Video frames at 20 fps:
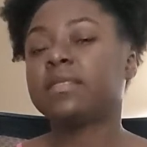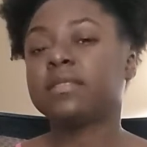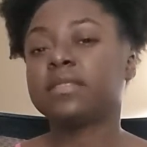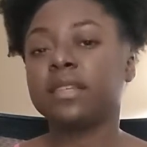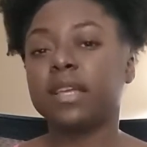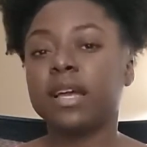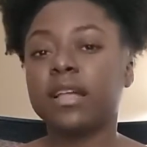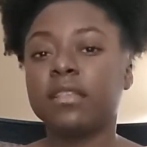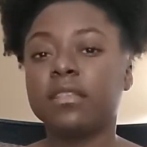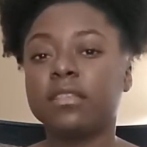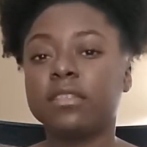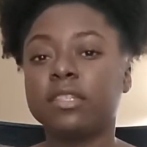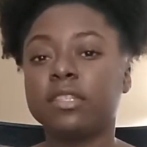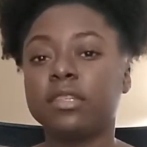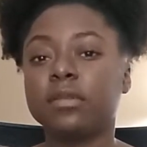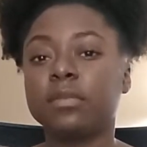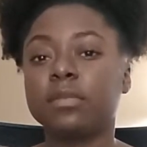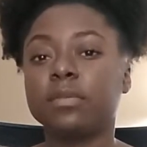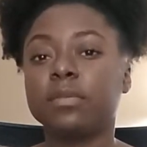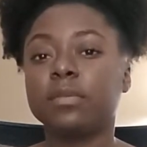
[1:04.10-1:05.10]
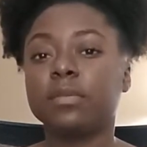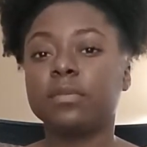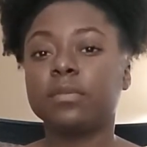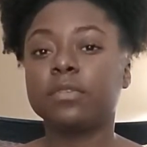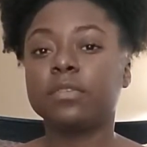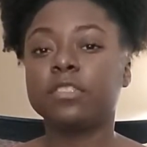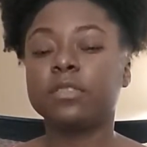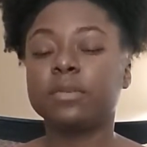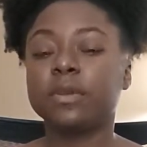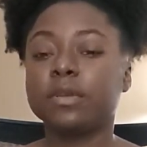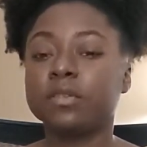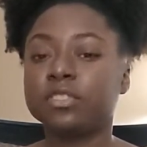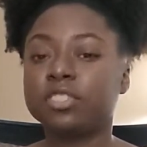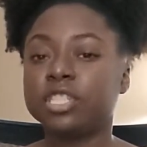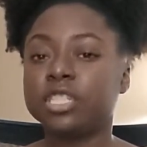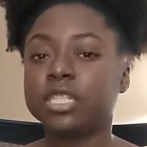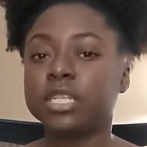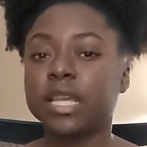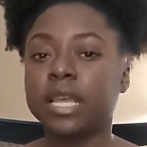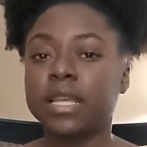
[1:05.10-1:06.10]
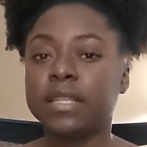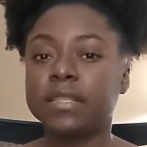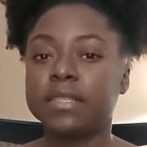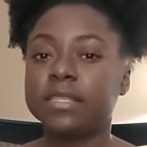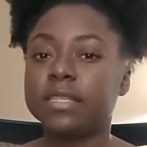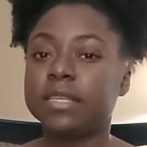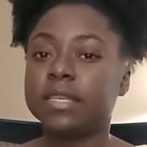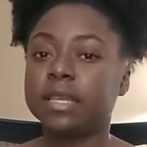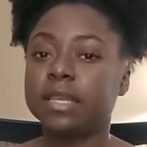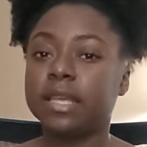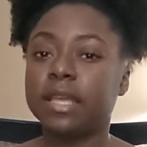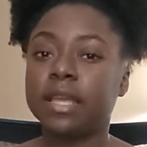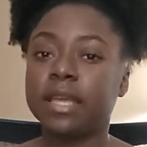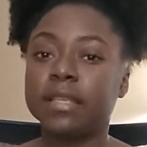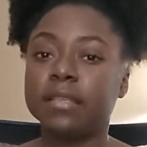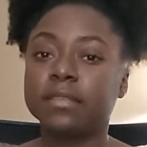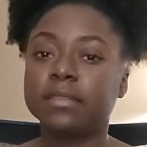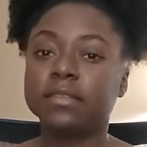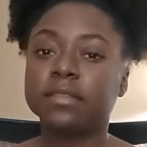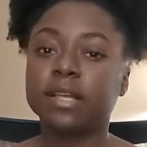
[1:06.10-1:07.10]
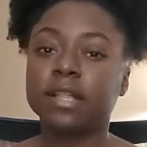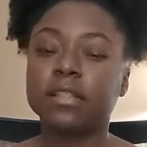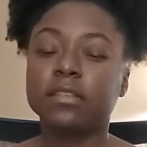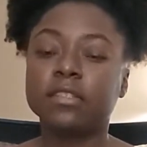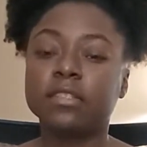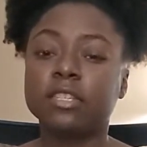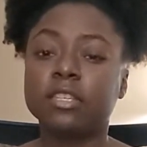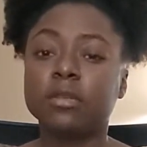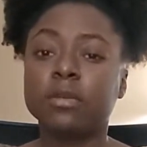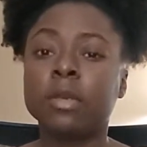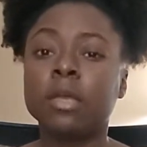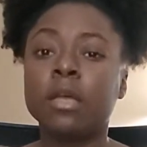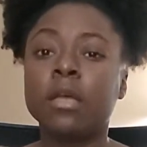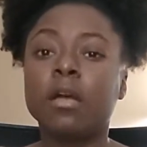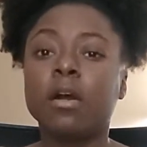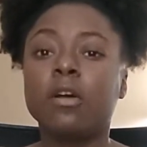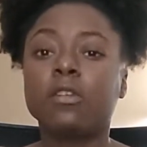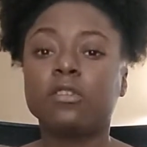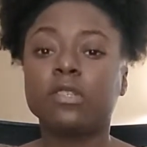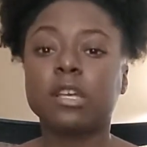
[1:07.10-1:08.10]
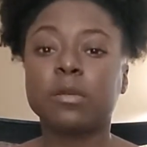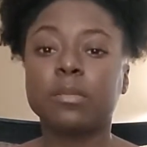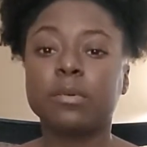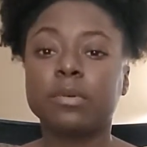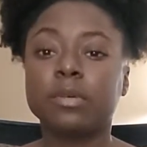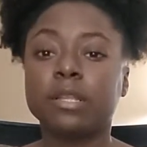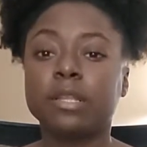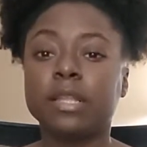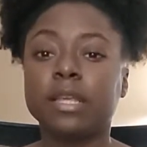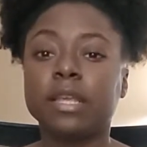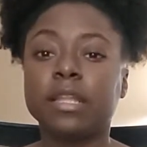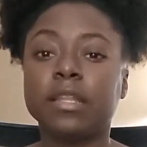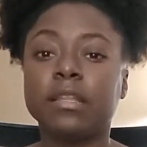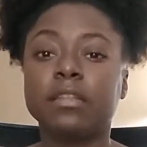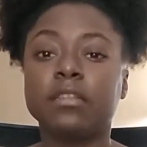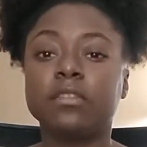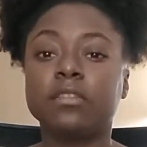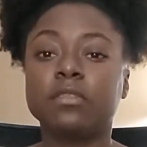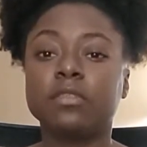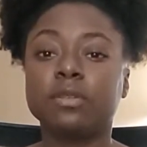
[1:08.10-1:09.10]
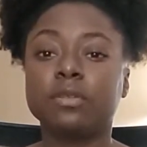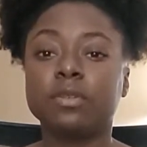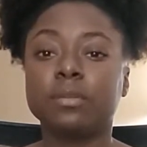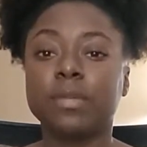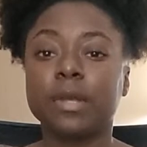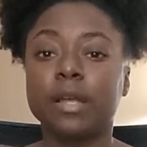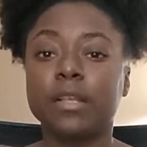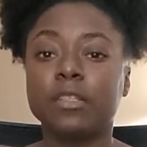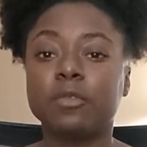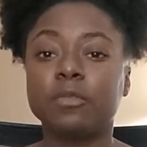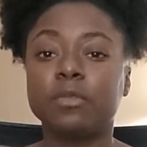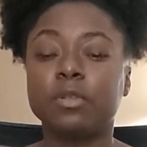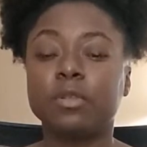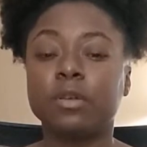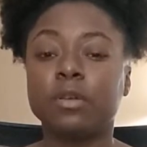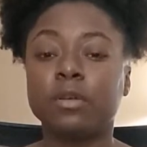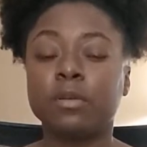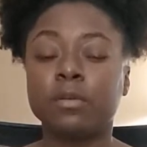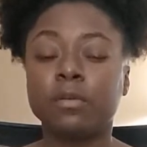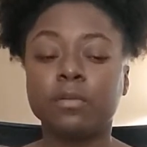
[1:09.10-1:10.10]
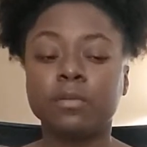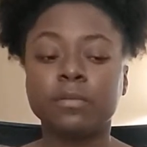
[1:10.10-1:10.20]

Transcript: Scholarship, which is spelled GATES Scholarship, also I'll put a link in the description box below.